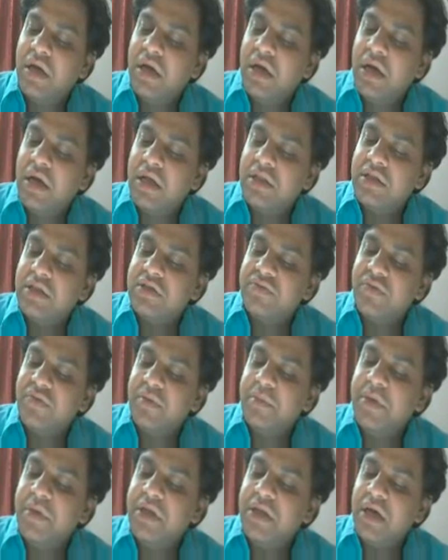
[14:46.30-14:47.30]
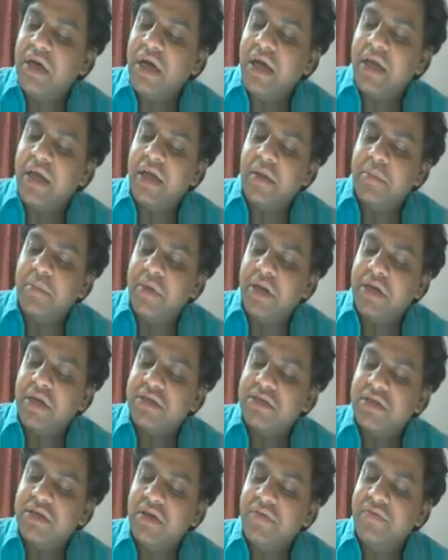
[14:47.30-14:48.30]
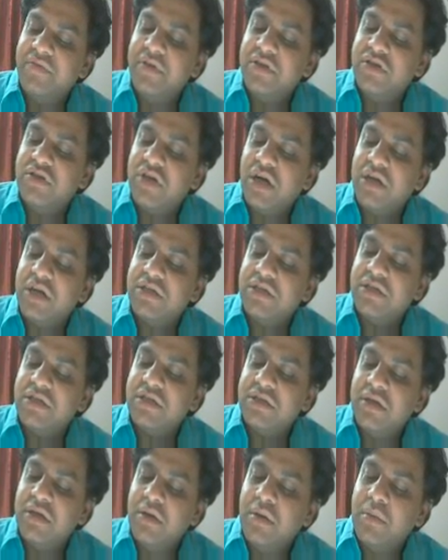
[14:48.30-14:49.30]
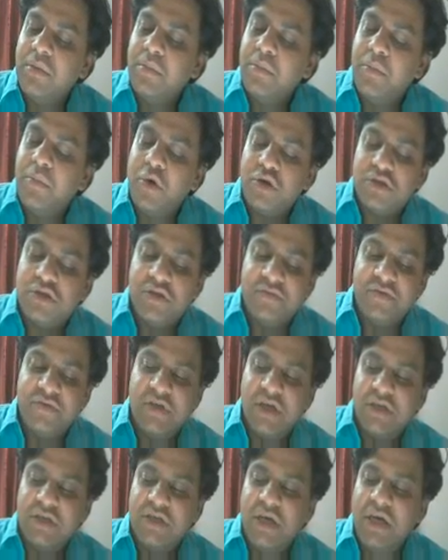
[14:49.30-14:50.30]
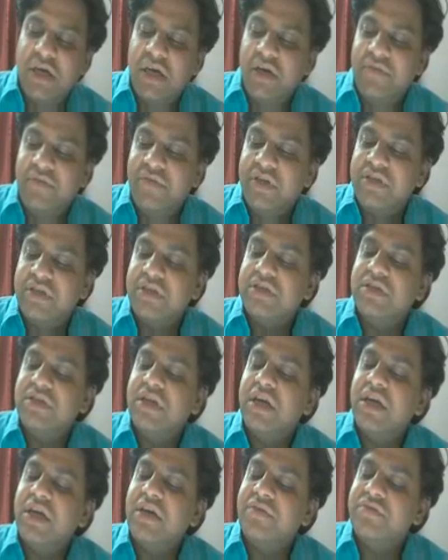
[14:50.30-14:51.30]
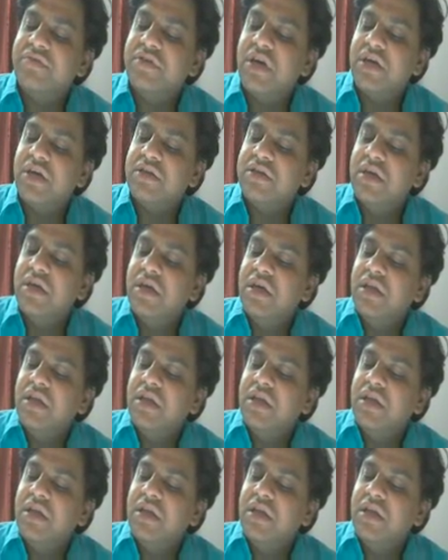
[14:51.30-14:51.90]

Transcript: and this will be in I cap direction if the charge is positive charge, and if this is negative charge,